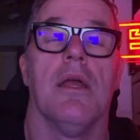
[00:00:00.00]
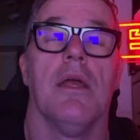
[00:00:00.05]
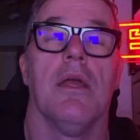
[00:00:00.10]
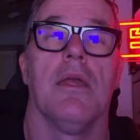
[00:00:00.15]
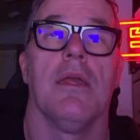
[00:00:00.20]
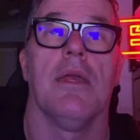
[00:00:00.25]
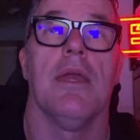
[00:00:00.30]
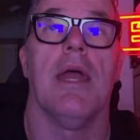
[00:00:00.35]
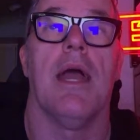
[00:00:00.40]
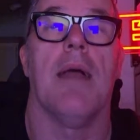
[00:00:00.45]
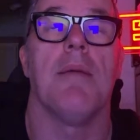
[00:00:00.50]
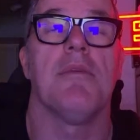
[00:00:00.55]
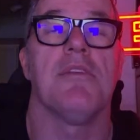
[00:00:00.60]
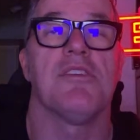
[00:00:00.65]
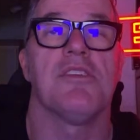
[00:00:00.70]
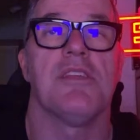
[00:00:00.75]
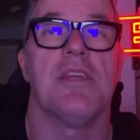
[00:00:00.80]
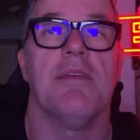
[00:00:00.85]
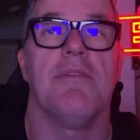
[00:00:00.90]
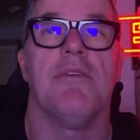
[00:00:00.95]
Yeah, I mean
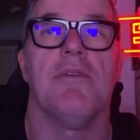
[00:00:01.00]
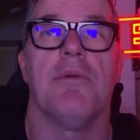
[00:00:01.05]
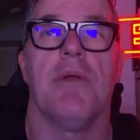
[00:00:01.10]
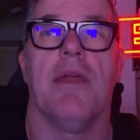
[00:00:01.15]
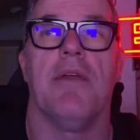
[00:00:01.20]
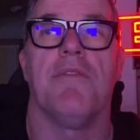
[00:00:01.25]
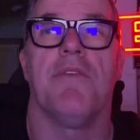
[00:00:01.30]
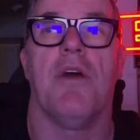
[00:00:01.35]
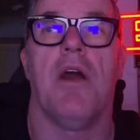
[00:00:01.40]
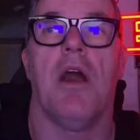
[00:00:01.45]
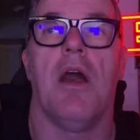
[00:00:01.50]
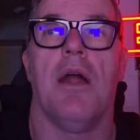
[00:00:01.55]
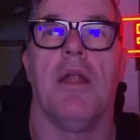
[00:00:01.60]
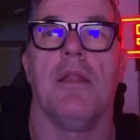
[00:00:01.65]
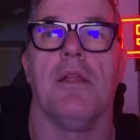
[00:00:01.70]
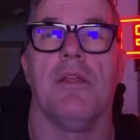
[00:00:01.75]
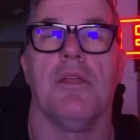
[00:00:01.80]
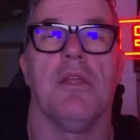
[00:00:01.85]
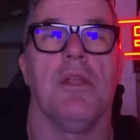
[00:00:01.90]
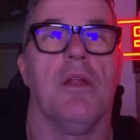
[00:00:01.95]
Stevie Ray Vaughan,
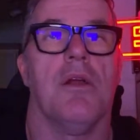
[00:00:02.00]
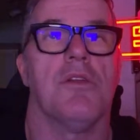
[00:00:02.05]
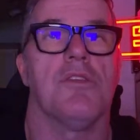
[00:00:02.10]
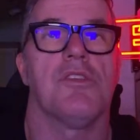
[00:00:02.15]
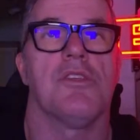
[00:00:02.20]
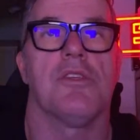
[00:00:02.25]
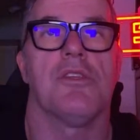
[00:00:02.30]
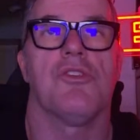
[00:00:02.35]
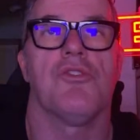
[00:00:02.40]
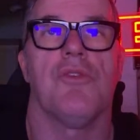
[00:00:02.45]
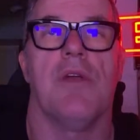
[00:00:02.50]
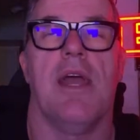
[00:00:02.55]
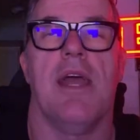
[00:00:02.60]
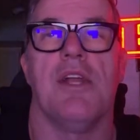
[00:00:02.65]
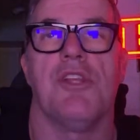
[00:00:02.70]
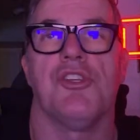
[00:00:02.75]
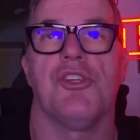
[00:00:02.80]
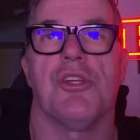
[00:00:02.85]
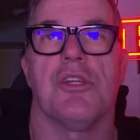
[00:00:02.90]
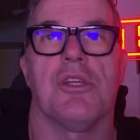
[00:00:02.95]
and it's
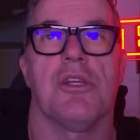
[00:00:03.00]
tragic.